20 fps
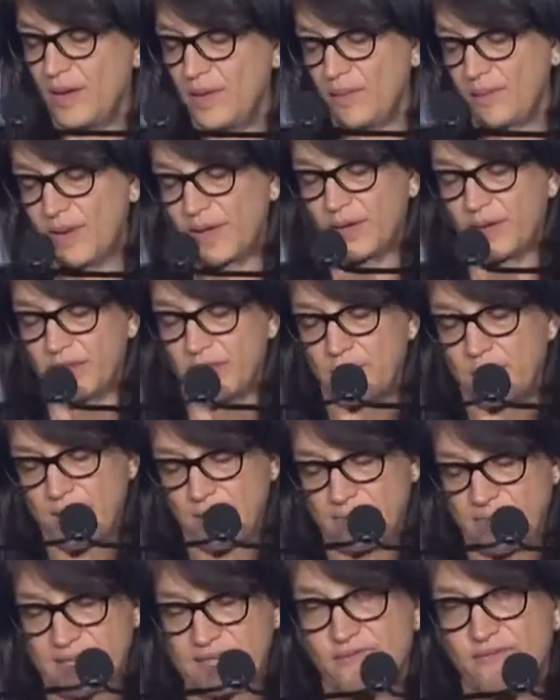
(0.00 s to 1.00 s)
But although my
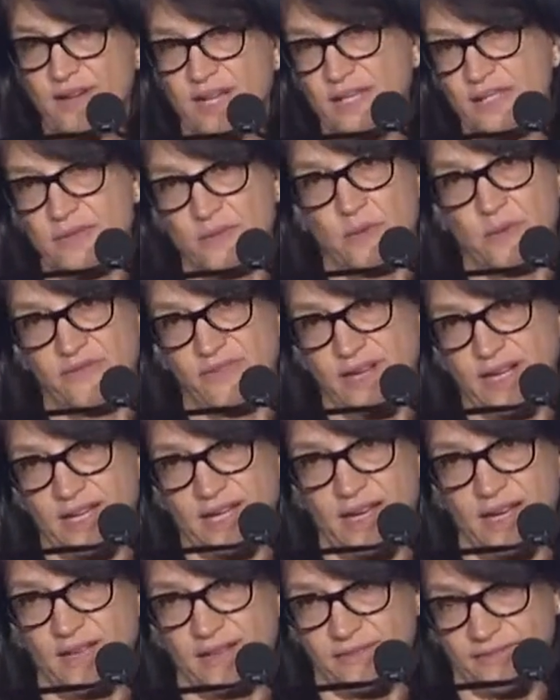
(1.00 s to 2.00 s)
best friends were very
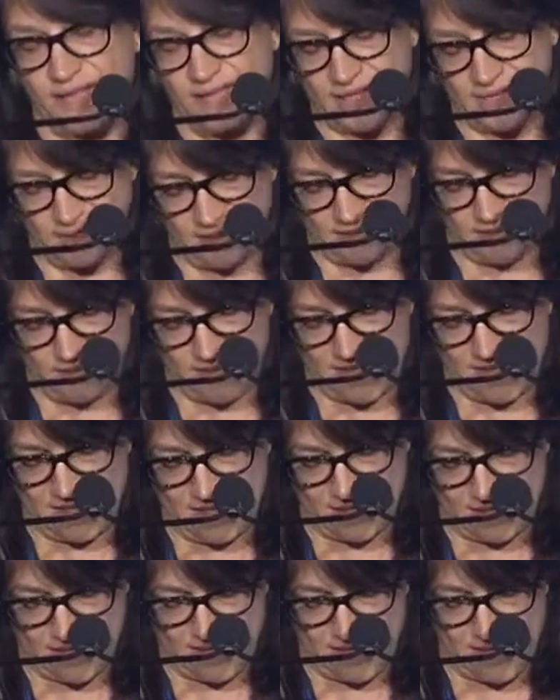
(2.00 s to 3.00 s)
confident of
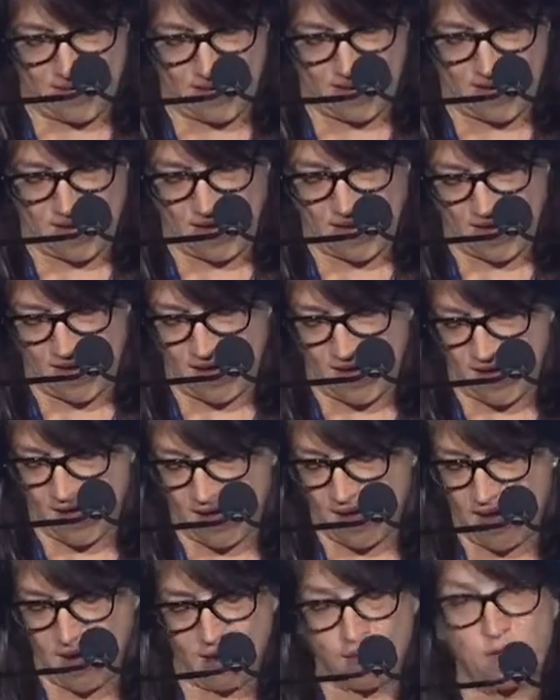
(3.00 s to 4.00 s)
me, uh,
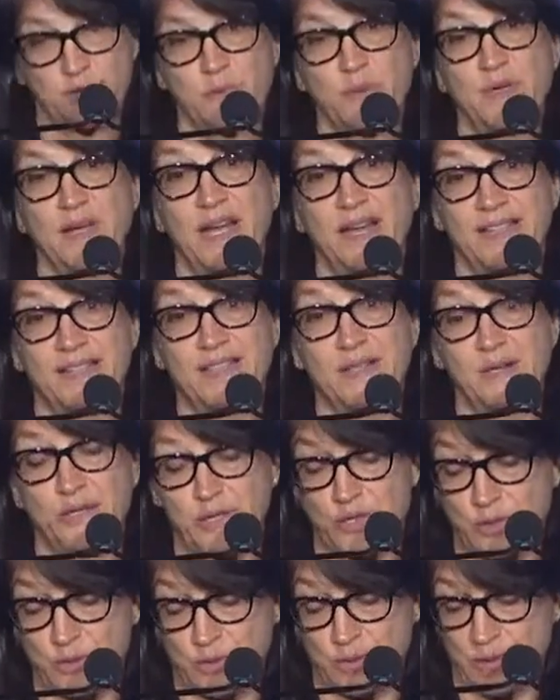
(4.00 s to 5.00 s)
others were not so
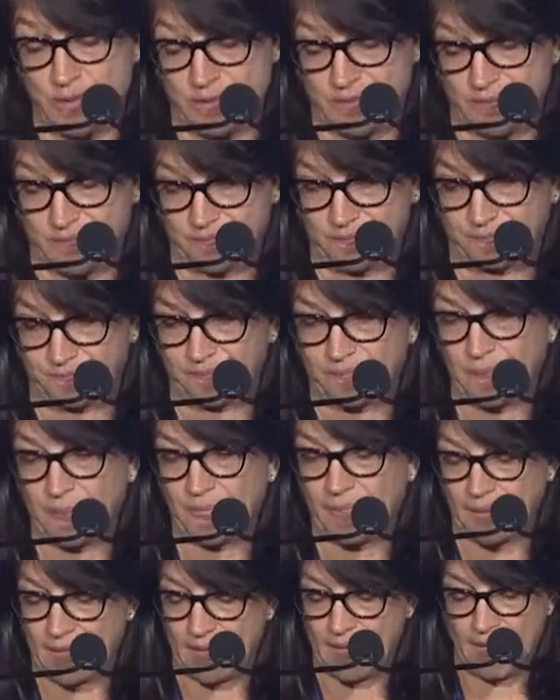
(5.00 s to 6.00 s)
sure.
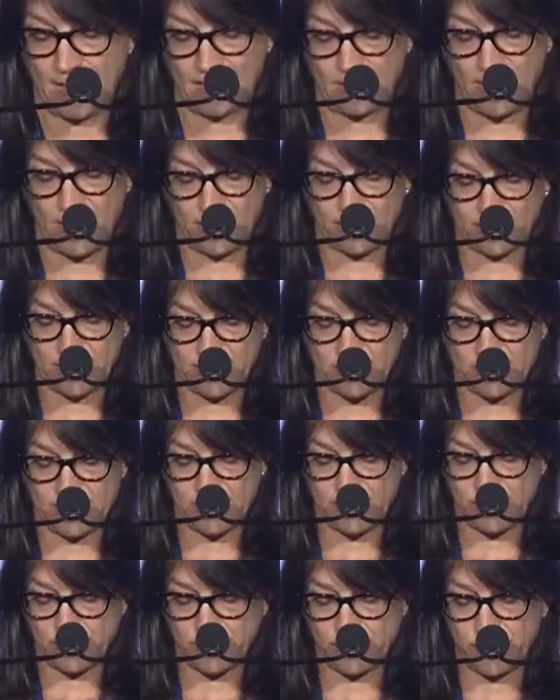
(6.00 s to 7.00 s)
And I could
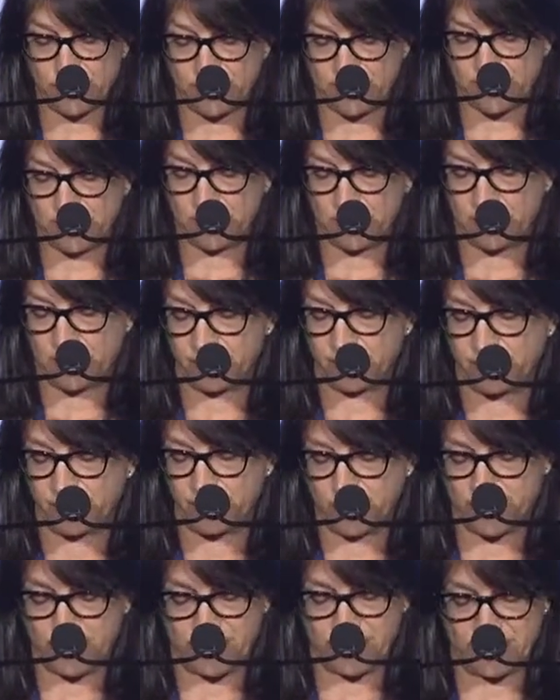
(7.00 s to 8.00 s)
see through the
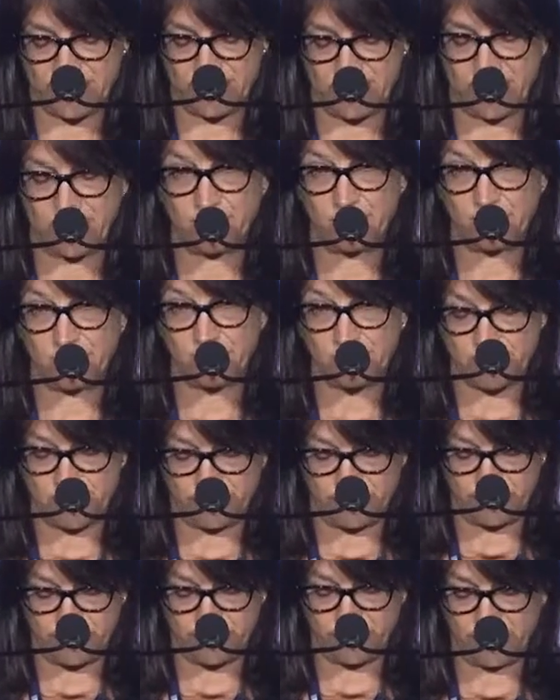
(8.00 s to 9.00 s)
subterfuges they used
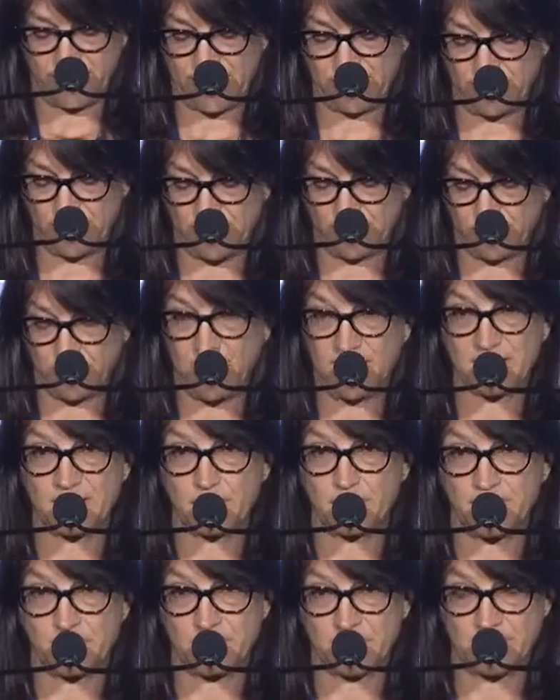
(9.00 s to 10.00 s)
to fend off my
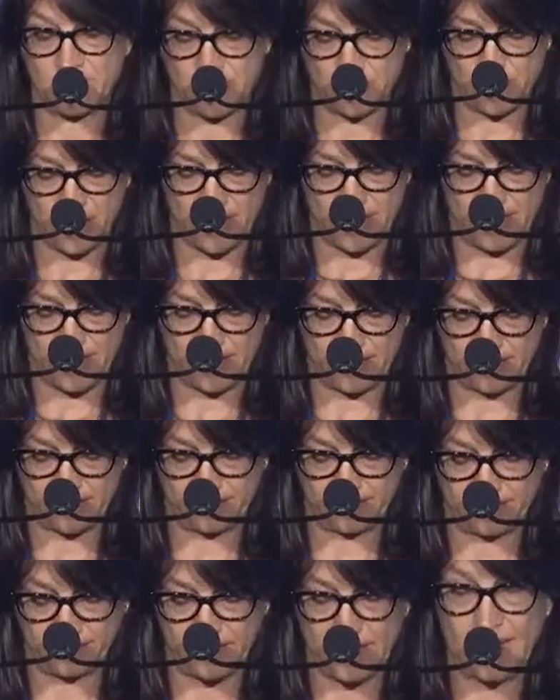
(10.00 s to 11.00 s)
supposed spying.
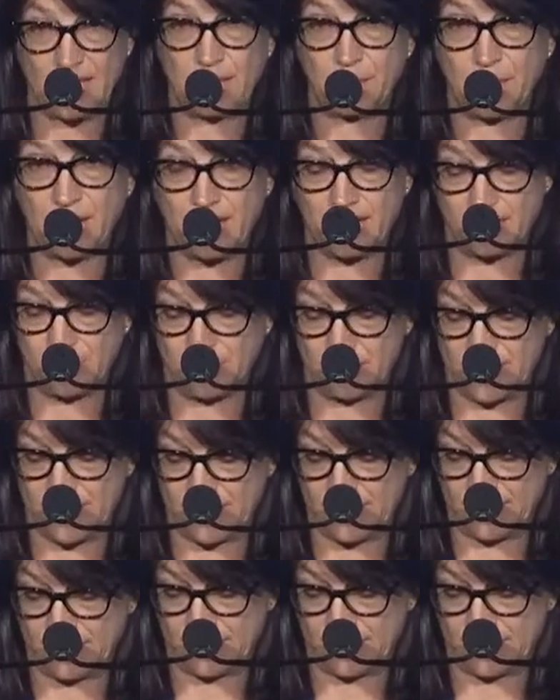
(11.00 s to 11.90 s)
It bothered me,